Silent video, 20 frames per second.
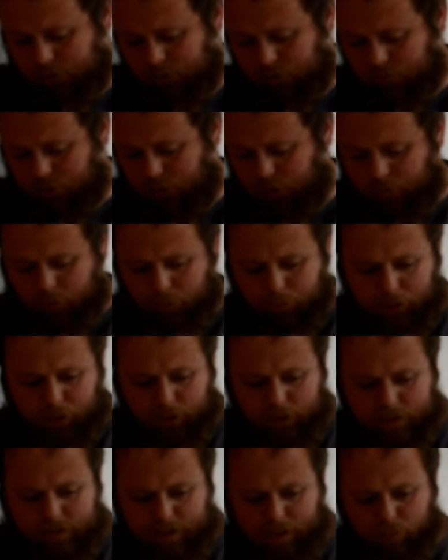maybe a
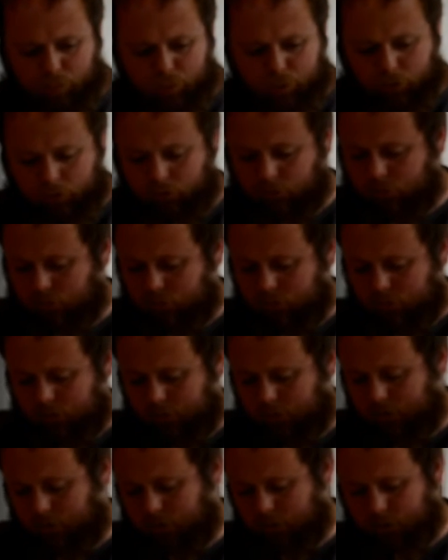bigger sample
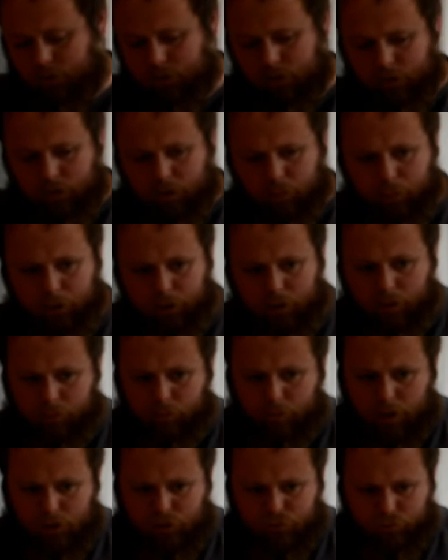and a bigger
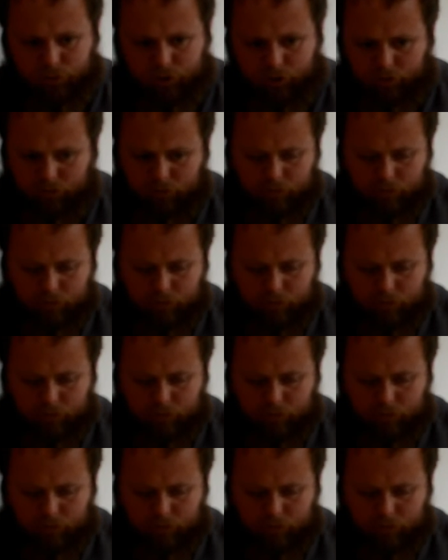measuring